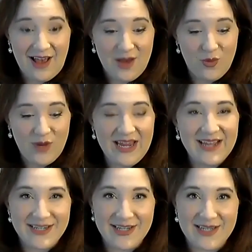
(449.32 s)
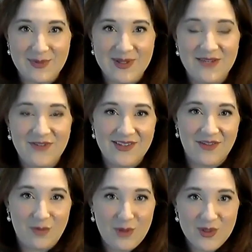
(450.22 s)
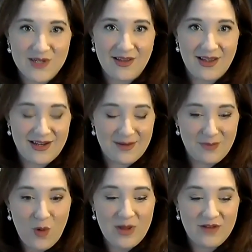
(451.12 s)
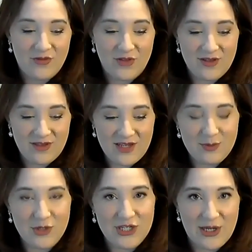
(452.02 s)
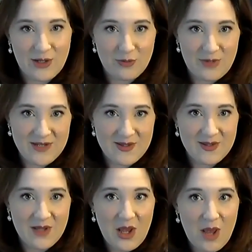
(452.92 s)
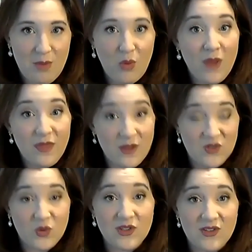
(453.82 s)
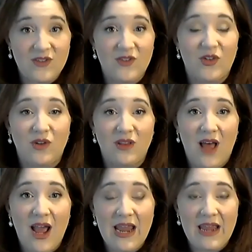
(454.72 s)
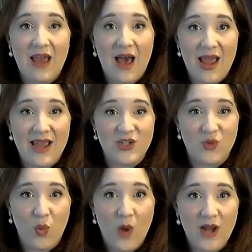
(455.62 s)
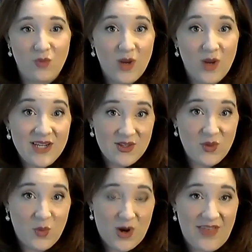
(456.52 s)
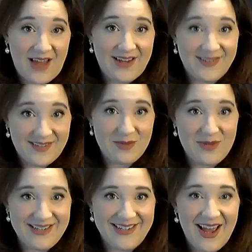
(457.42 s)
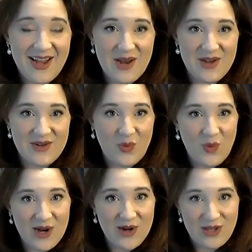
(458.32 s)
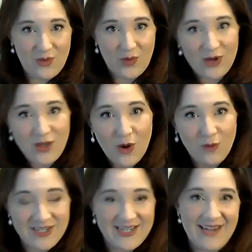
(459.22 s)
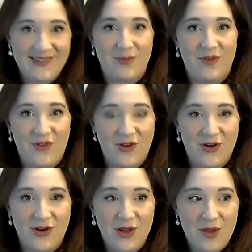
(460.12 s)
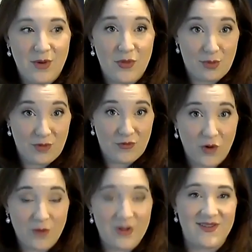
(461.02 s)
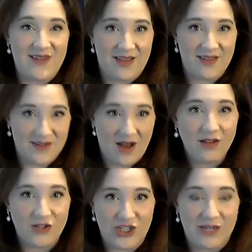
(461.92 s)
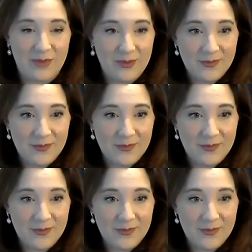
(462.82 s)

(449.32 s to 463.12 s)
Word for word: uh, we can get into the specifics of the music in a moment for the, these particular pieces, but what the sources are like and what what is the work that is to be done and where where you hope to take some of your both the performance and the scholarship.